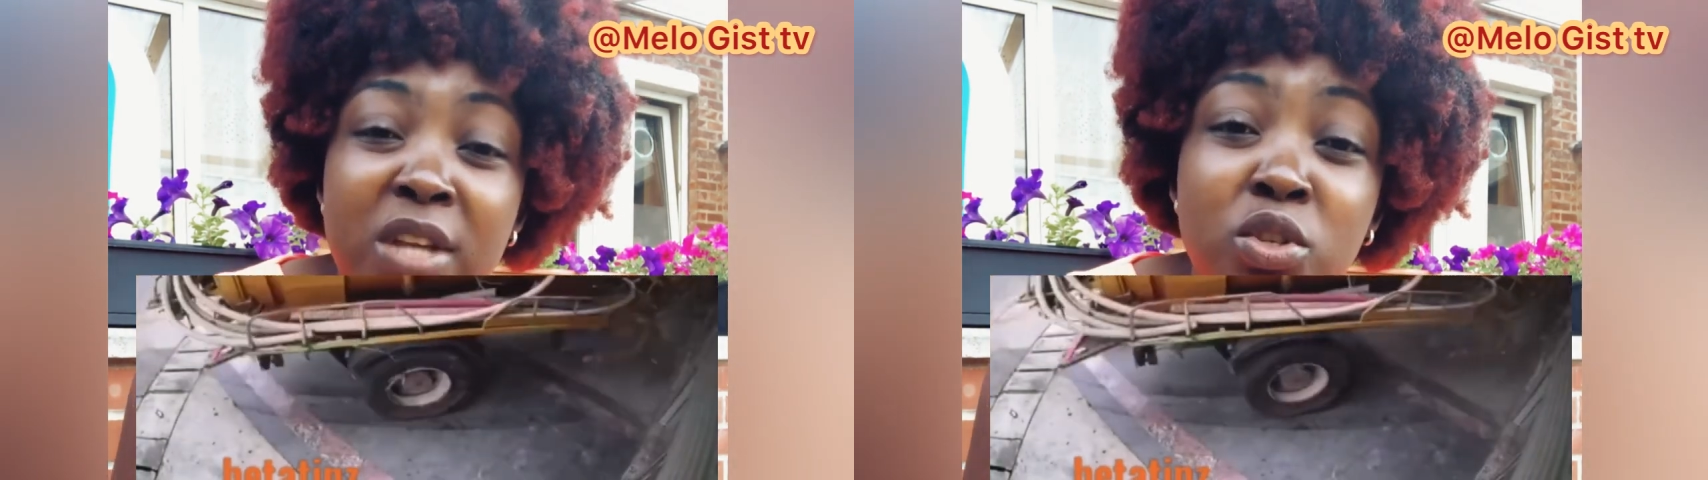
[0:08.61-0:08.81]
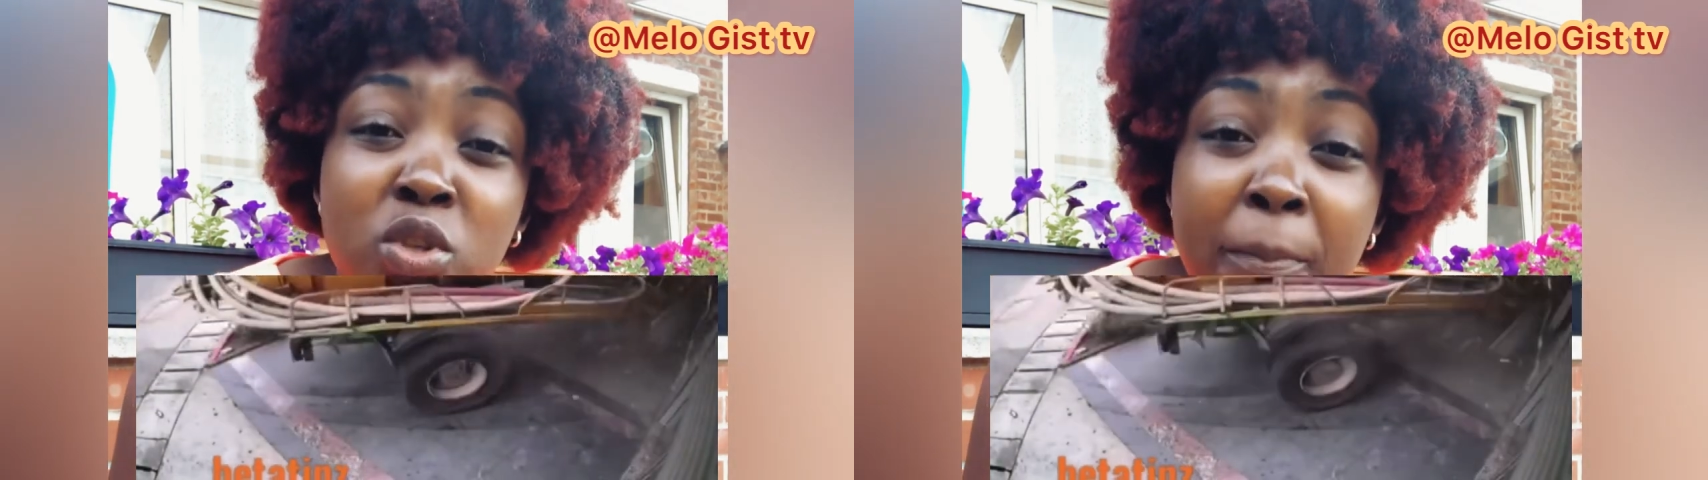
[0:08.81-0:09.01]

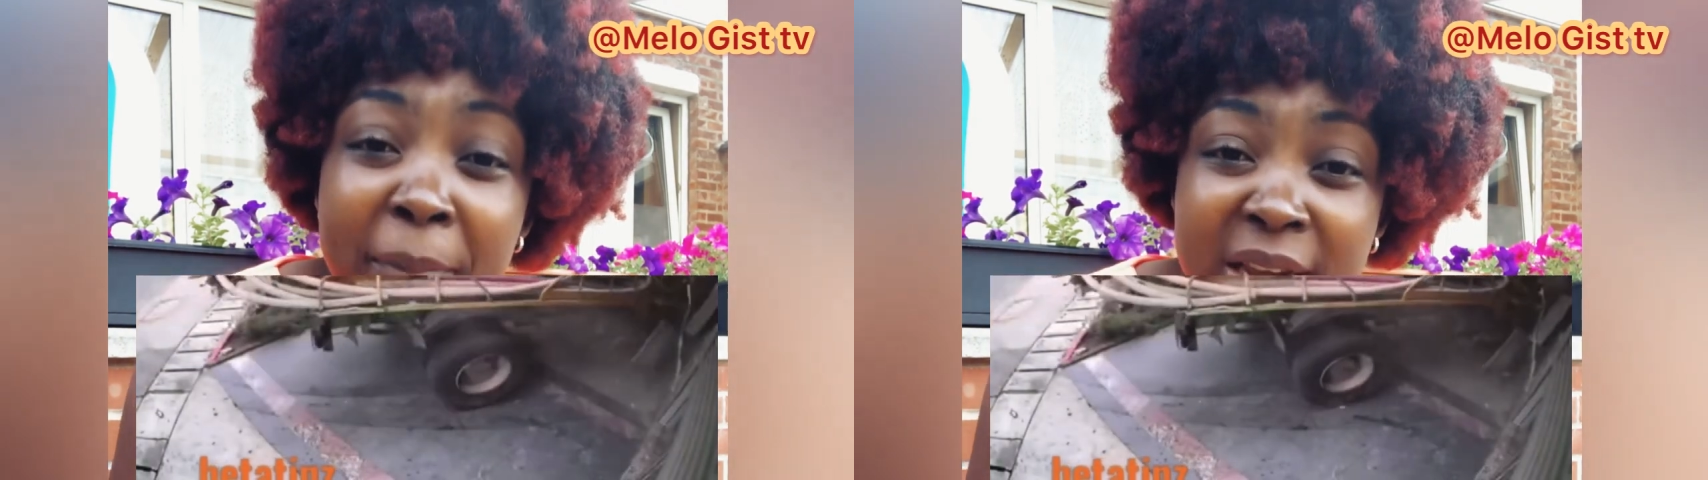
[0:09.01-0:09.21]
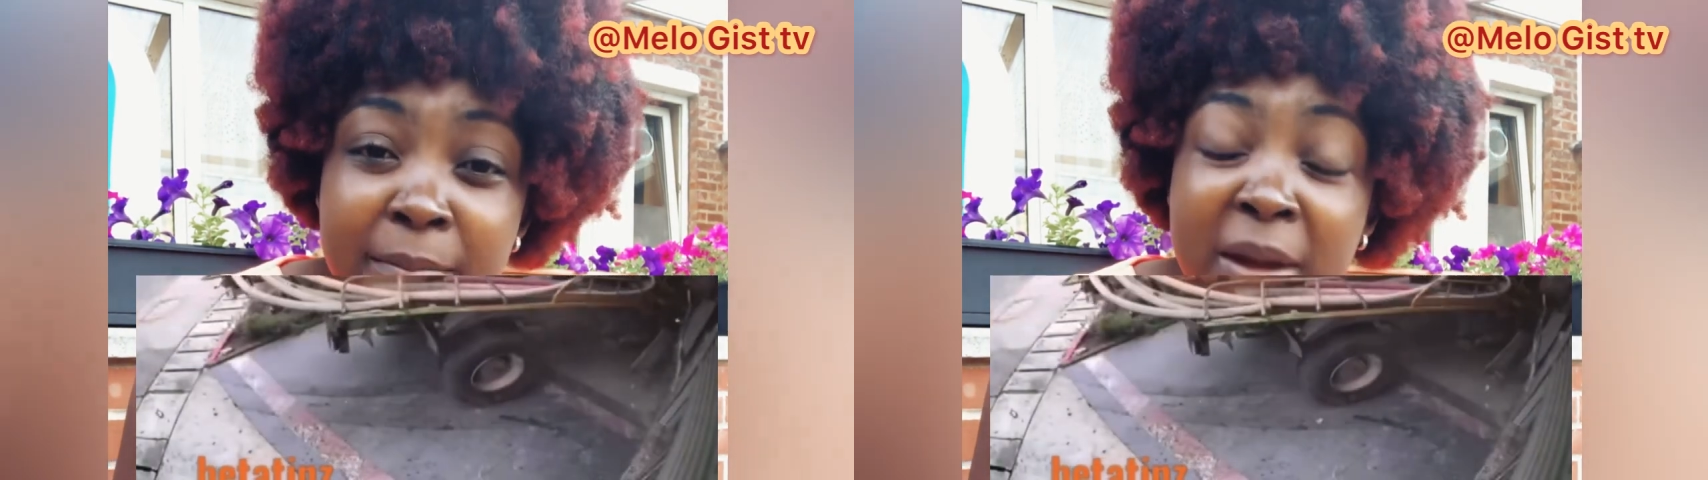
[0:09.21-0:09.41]
so some
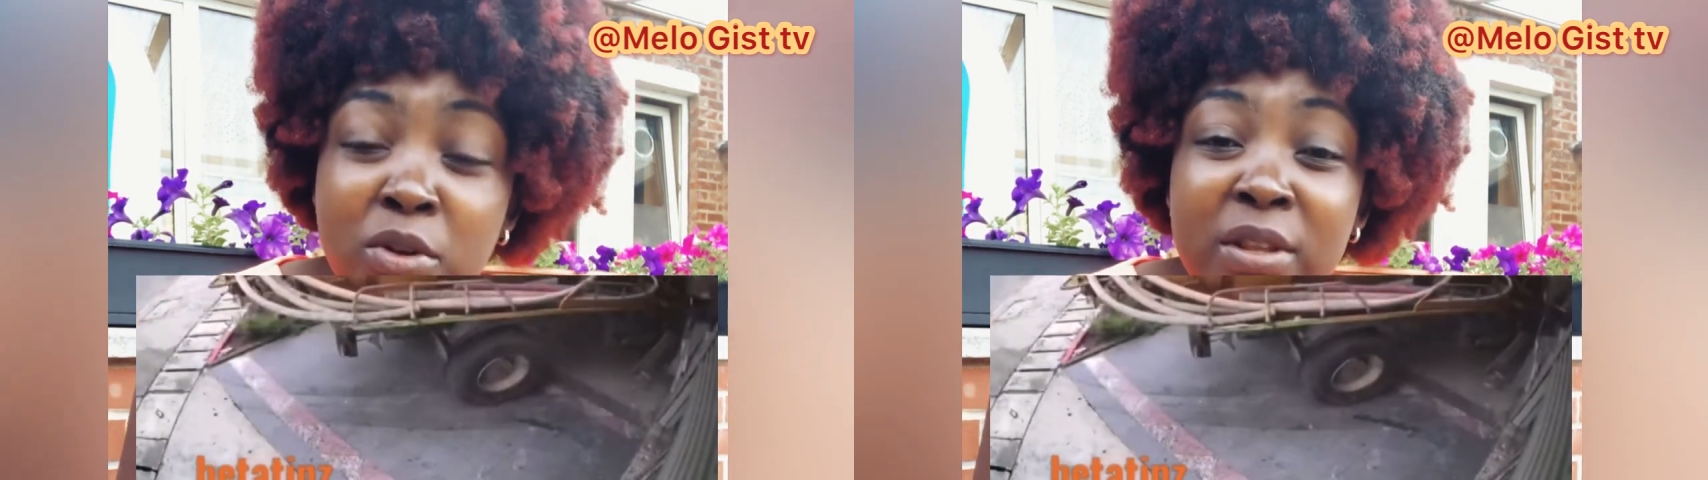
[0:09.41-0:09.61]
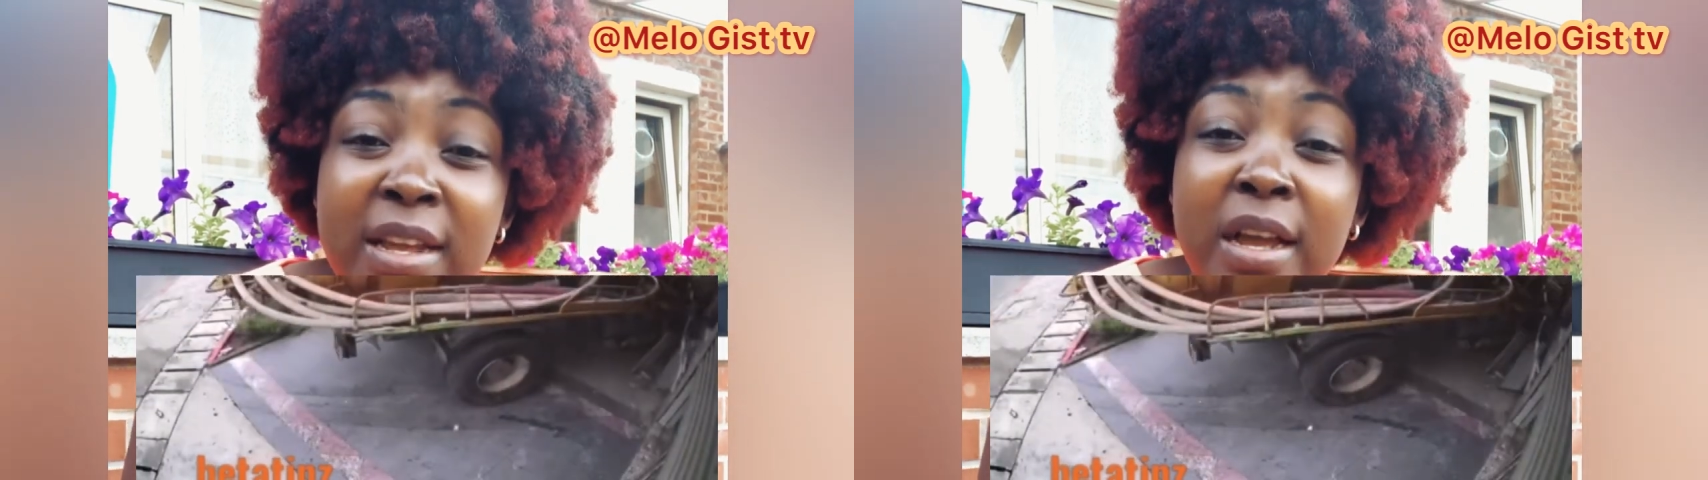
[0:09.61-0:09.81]
paddy man
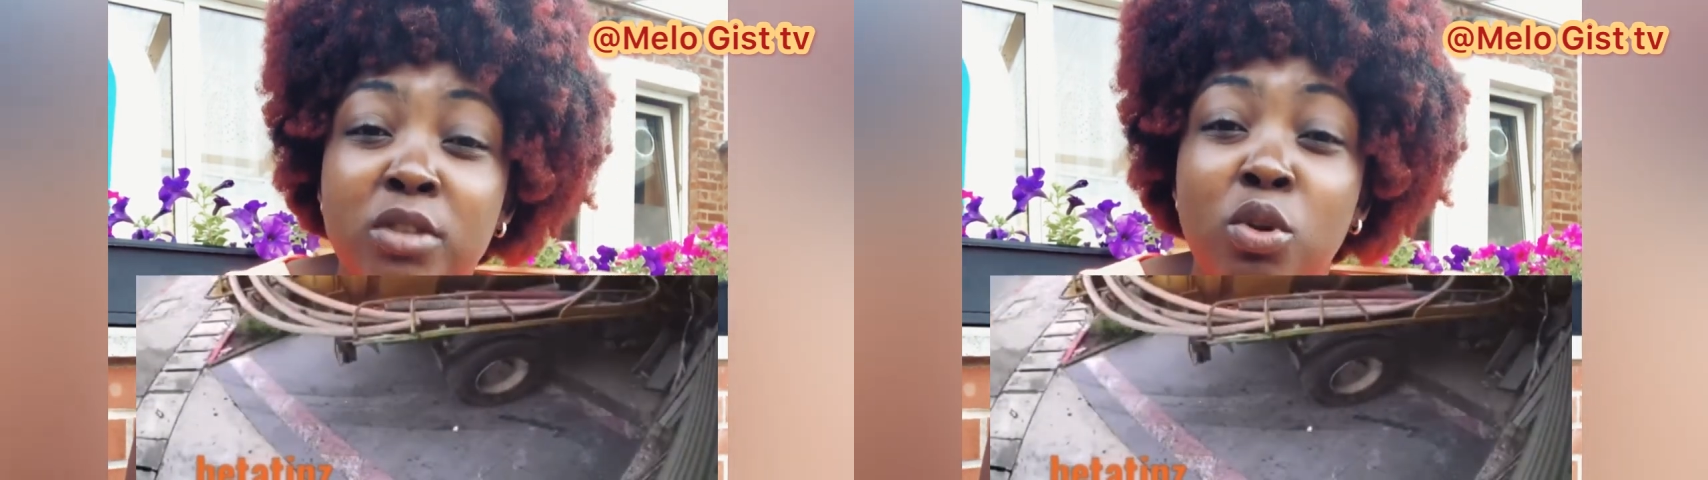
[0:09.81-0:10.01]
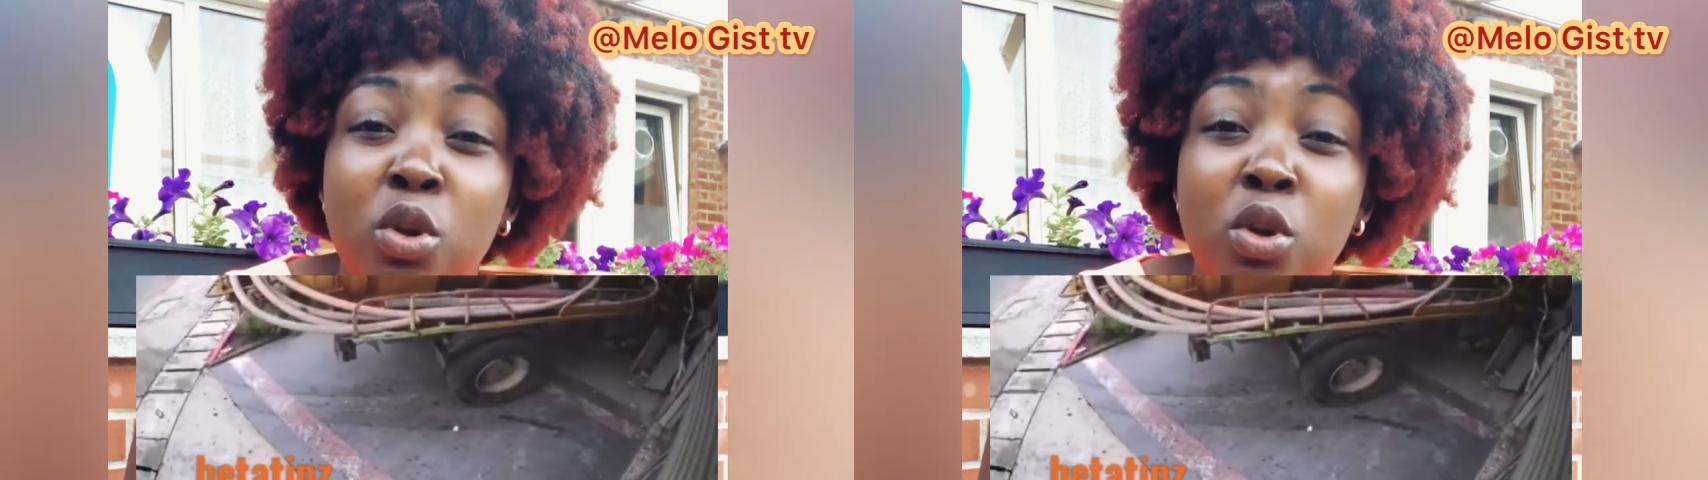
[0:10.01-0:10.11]
on take and so